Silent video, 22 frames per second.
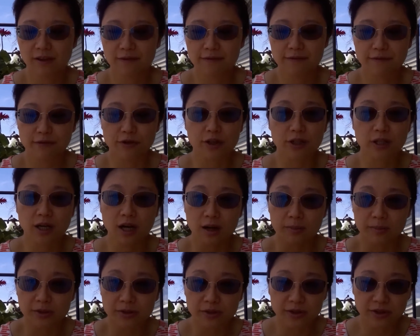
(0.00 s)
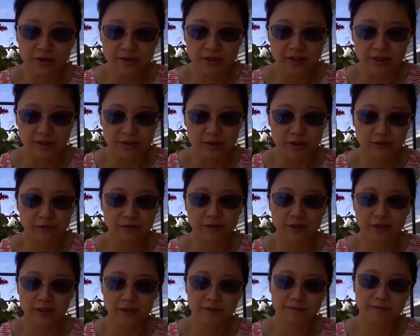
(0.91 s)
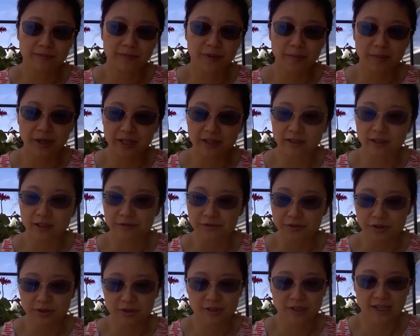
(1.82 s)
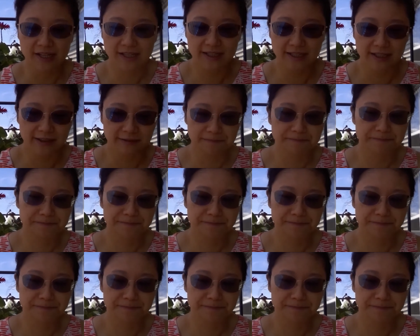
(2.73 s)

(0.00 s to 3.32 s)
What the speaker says: for common usage for the better of society.